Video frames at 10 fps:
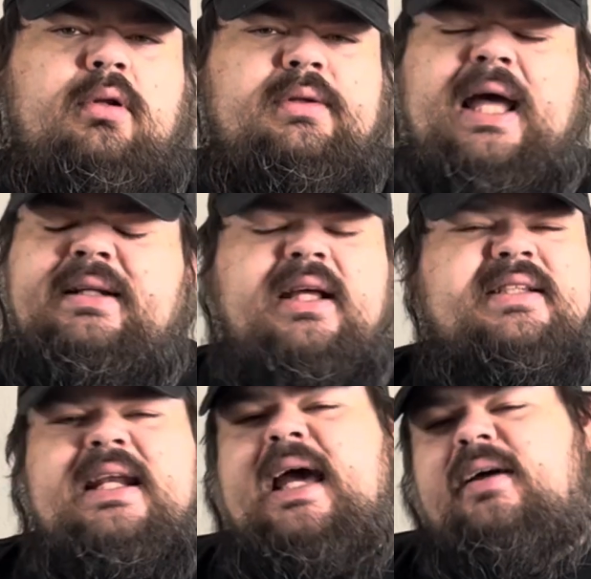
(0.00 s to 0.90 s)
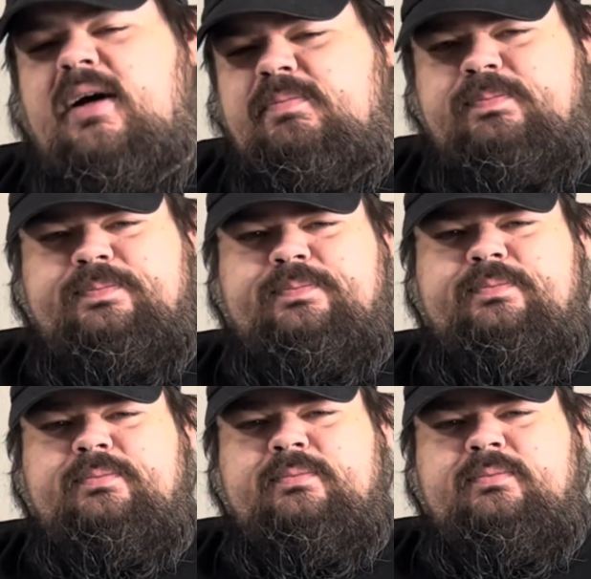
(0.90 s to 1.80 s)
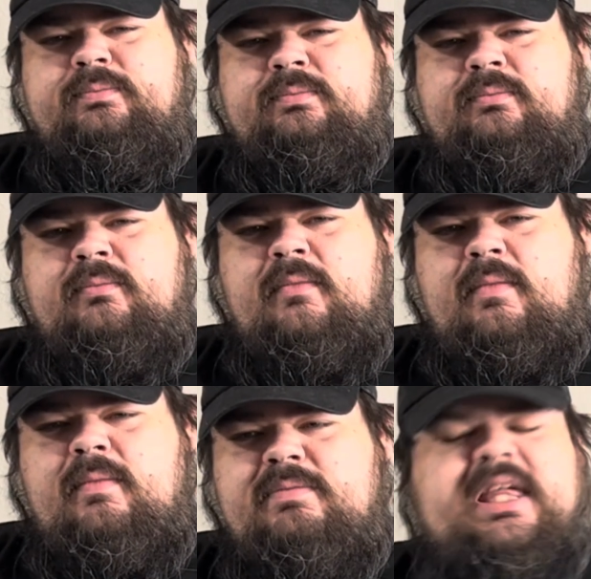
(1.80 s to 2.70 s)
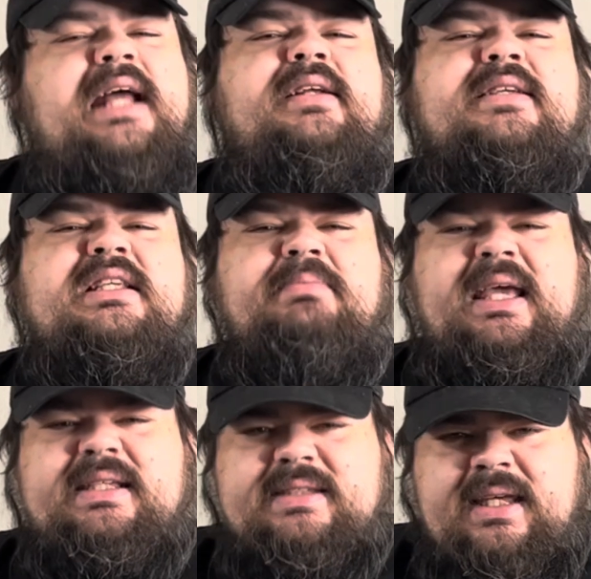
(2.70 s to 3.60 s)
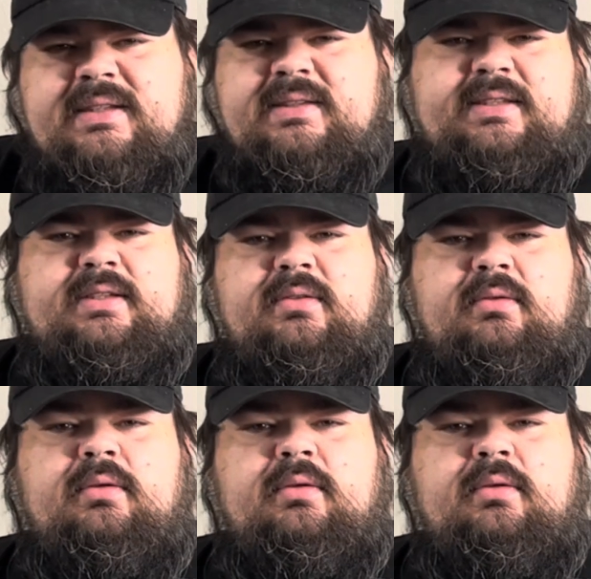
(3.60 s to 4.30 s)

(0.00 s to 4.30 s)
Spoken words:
That doesn't add up. That doesn't make sense.